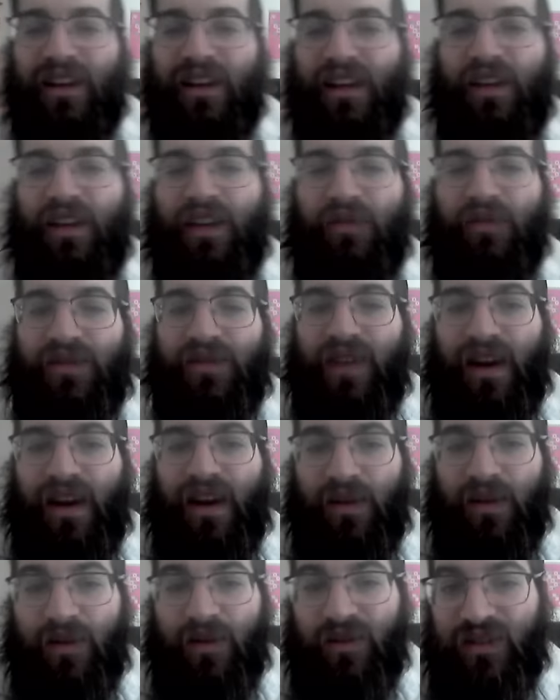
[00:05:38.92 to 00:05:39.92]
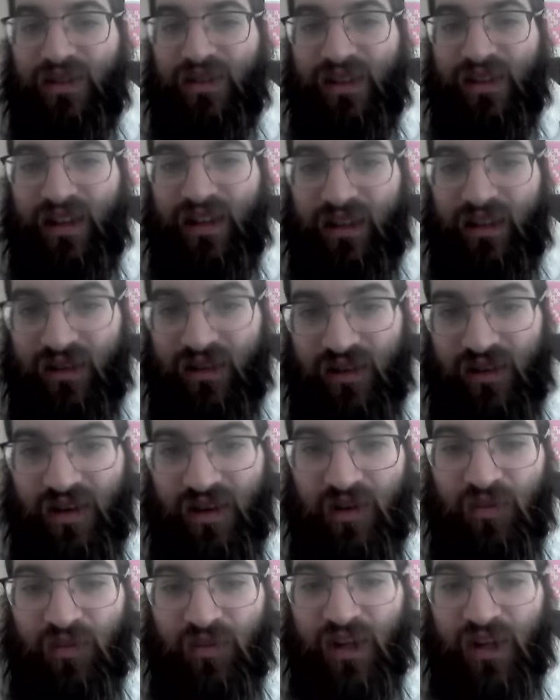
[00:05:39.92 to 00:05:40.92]
He was very thirsty,
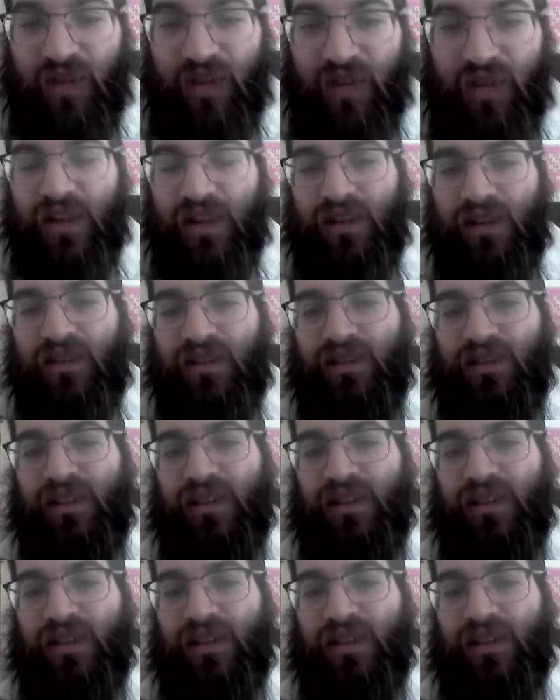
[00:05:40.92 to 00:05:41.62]
but he wouldn't